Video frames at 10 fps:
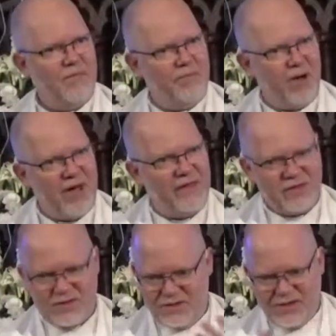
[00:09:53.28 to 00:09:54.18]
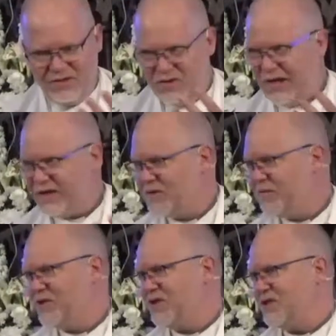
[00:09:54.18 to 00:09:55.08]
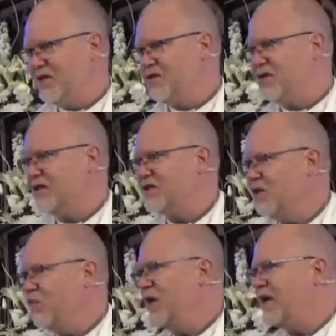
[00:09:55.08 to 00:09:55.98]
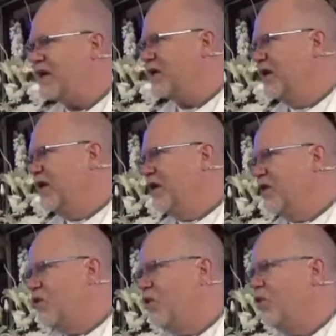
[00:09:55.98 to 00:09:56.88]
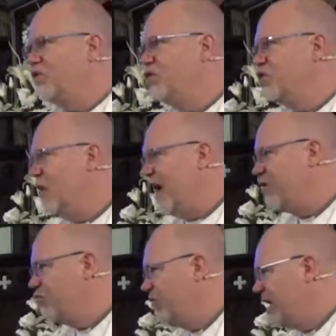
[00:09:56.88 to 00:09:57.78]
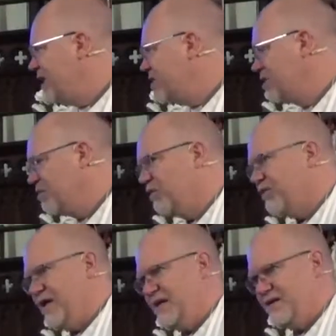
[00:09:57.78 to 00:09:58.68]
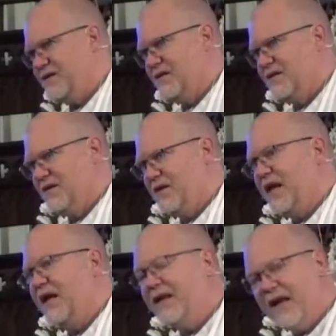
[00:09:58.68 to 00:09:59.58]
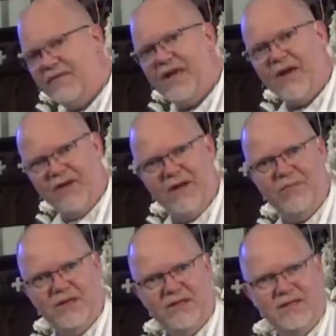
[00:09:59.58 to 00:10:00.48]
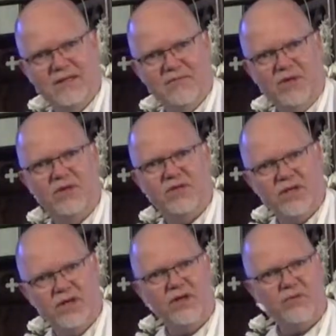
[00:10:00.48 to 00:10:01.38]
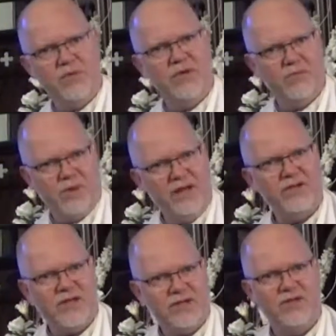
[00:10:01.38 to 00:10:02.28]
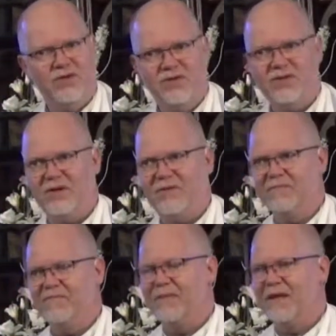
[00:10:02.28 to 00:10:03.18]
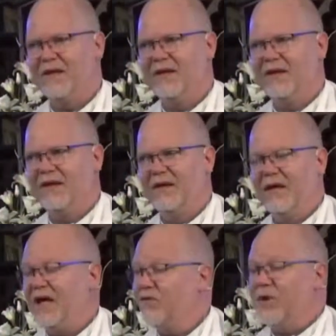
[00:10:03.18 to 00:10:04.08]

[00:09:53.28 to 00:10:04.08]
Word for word: by this juxtaposition and such that we are called to do unreasonable things like loving our enemies, because the gospel compels us to do so. And if